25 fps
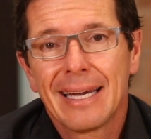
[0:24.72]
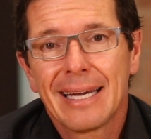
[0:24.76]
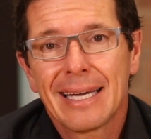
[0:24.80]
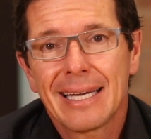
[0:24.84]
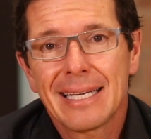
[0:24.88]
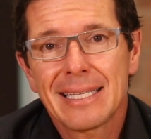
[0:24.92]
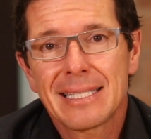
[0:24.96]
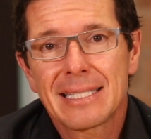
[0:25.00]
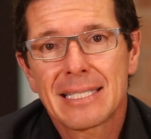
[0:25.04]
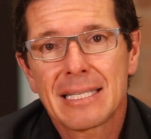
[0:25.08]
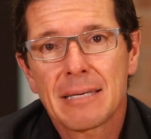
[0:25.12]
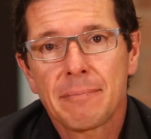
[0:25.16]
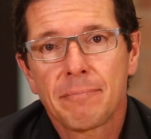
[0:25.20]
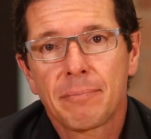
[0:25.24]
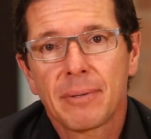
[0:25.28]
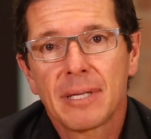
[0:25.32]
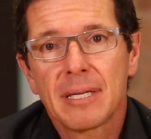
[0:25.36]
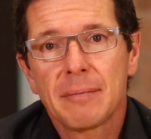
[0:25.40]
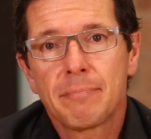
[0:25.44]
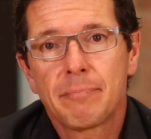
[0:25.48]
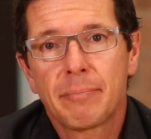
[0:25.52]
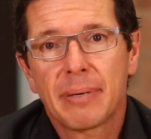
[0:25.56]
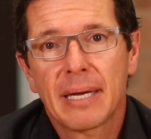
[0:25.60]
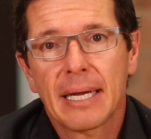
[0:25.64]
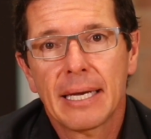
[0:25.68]
He's
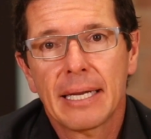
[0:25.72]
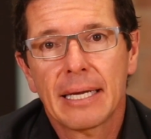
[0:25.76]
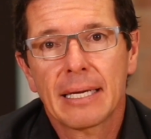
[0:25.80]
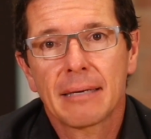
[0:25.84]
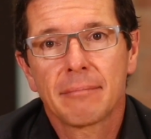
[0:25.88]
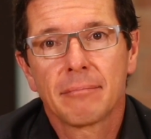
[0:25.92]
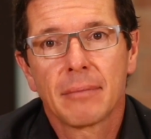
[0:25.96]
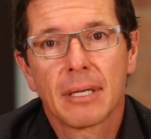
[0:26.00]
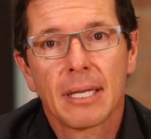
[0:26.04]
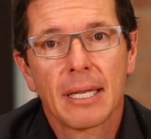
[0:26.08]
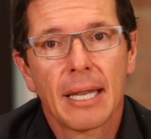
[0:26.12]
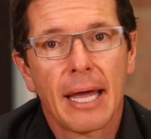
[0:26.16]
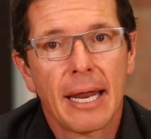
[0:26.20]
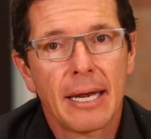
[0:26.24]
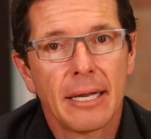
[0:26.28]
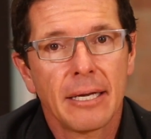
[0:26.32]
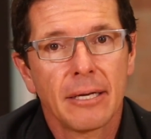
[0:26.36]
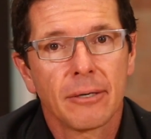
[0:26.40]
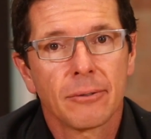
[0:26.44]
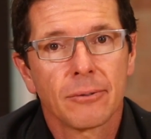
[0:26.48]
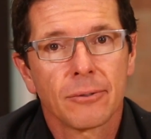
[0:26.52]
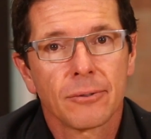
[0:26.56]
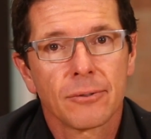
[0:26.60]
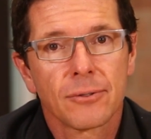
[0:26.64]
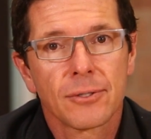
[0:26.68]
simply pitting
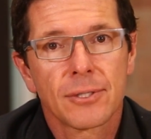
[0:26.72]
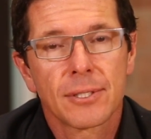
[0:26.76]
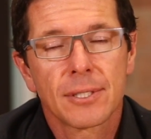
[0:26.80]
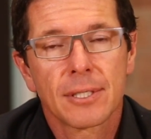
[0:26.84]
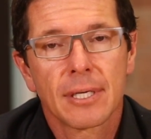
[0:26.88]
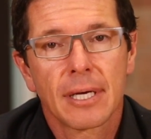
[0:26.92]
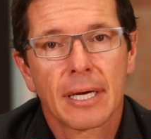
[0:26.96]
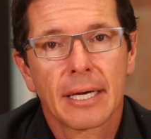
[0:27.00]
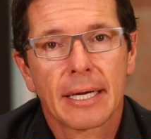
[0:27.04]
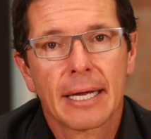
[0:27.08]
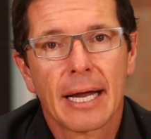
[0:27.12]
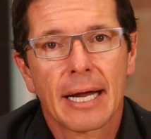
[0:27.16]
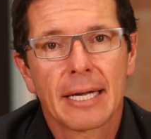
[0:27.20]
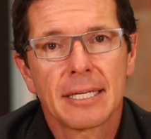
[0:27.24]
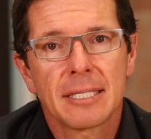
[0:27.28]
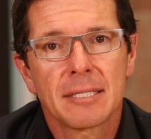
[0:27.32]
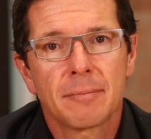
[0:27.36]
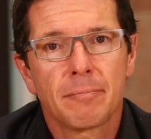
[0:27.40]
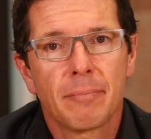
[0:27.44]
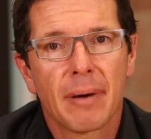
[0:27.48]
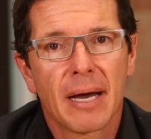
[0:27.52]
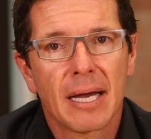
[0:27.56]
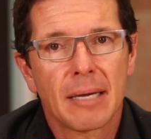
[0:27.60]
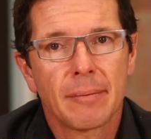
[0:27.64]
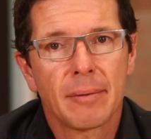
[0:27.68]
millennials
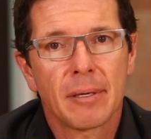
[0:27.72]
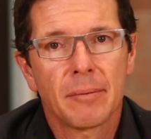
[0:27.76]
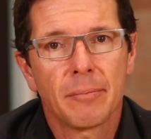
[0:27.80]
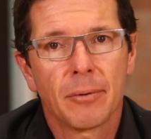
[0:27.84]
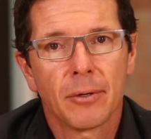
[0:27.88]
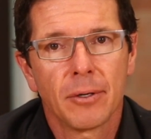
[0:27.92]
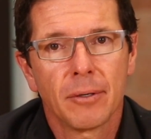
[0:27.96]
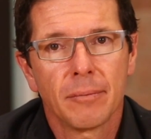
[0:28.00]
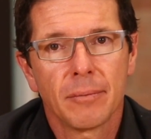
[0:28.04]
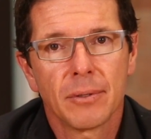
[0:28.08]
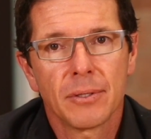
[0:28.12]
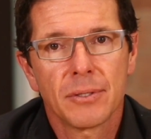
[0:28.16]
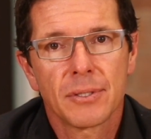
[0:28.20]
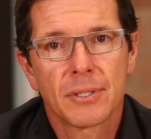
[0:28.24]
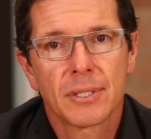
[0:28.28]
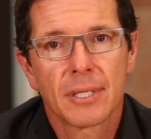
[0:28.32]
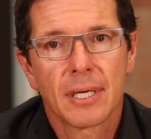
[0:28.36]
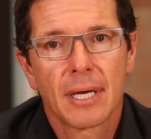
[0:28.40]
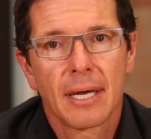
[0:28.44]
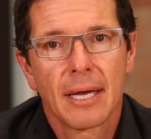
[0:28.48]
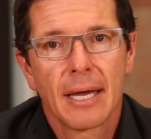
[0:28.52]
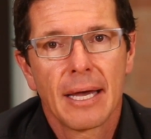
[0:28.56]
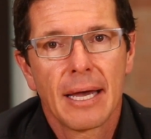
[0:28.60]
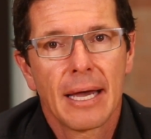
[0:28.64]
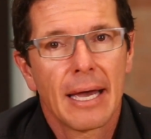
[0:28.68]
against baby
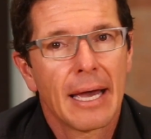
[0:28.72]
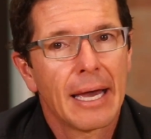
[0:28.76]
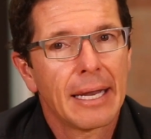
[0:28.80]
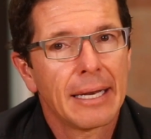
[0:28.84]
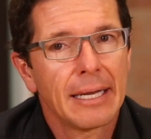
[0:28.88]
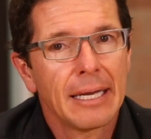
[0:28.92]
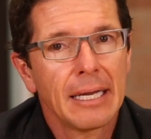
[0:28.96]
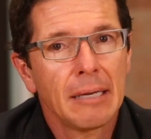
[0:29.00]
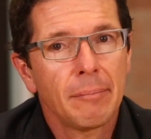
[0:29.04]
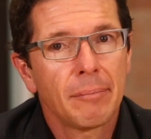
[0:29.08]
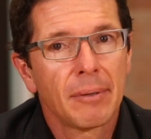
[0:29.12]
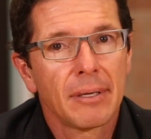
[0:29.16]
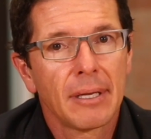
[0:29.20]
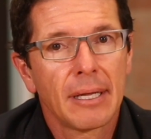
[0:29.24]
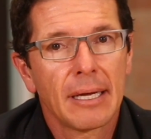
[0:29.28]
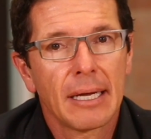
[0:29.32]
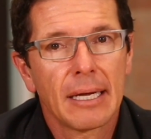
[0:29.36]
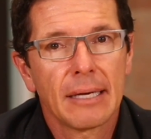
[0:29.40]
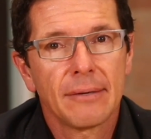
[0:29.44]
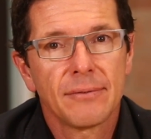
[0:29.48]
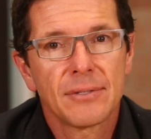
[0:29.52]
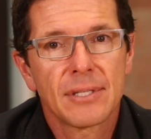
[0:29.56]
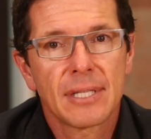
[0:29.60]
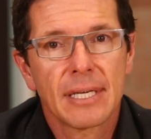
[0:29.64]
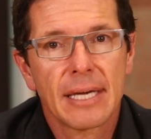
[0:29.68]
boomers, and he
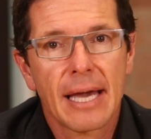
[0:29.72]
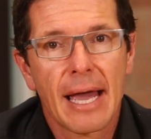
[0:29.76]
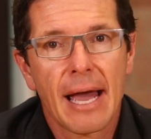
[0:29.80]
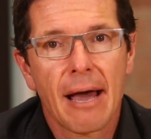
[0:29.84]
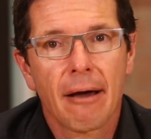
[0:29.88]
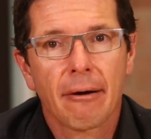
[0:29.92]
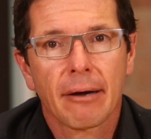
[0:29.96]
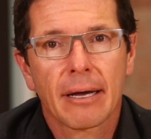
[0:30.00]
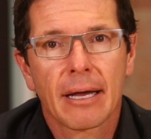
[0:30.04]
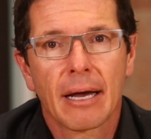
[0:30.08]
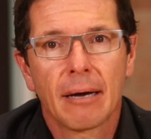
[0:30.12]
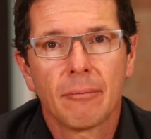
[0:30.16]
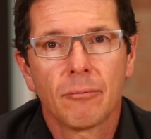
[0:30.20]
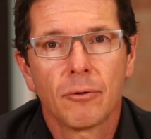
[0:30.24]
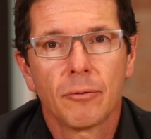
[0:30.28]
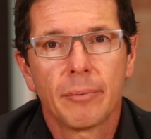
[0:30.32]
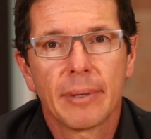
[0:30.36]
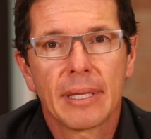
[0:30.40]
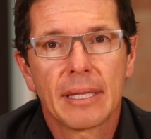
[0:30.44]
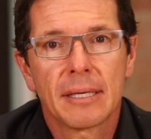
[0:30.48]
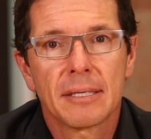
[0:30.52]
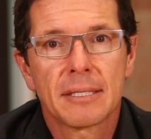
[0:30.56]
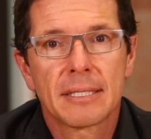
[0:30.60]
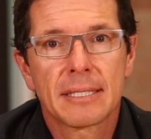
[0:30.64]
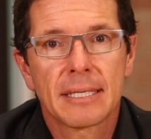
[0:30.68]
believes the outcome will
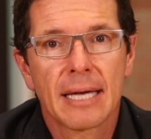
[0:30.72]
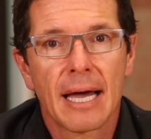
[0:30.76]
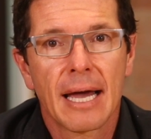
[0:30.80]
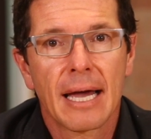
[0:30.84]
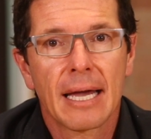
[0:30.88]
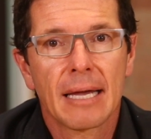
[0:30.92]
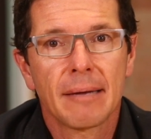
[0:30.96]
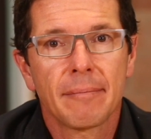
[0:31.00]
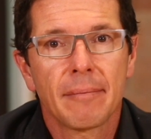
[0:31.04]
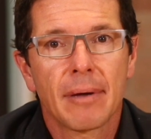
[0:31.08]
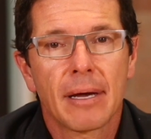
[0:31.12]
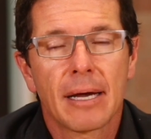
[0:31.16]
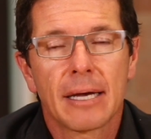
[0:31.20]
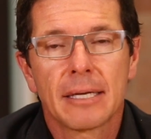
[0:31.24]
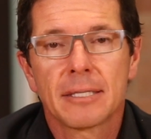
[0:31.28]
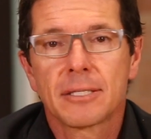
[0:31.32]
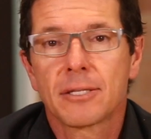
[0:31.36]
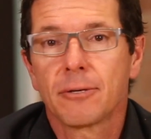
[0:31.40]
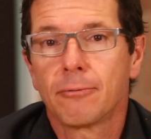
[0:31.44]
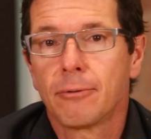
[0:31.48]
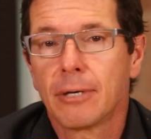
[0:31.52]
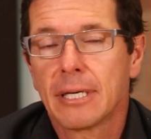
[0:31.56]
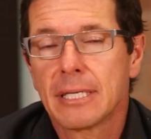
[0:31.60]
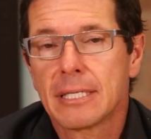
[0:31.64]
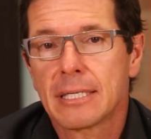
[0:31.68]
be the same as
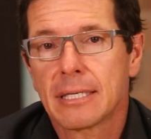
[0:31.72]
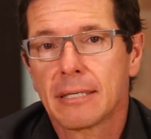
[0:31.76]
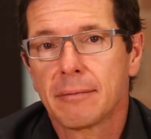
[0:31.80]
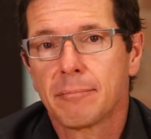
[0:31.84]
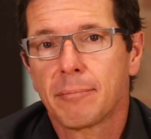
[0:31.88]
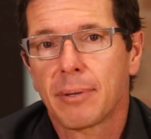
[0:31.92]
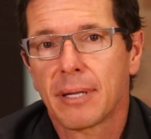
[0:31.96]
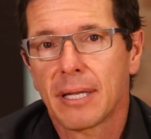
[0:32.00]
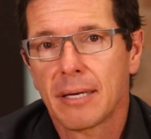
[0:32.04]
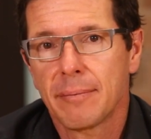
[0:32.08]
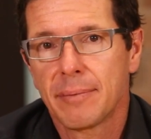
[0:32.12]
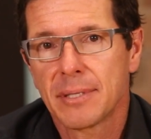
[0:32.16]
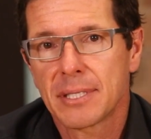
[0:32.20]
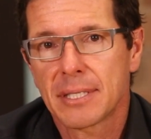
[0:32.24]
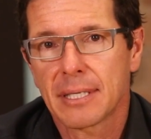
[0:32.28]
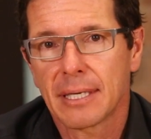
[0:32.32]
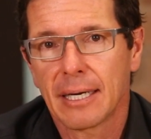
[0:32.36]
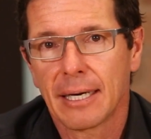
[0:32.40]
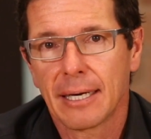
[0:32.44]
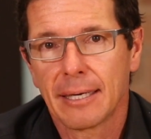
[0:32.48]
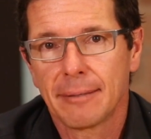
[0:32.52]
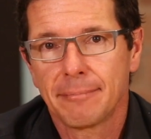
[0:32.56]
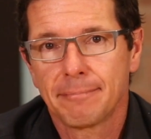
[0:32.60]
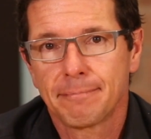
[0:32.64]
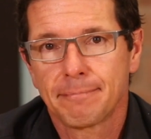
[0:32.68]
the recent
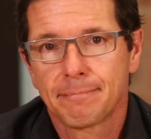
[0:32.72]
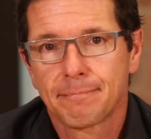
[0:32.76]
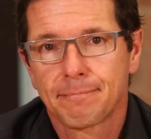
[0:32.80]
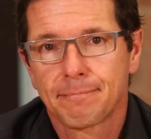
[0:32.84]
plebiscite.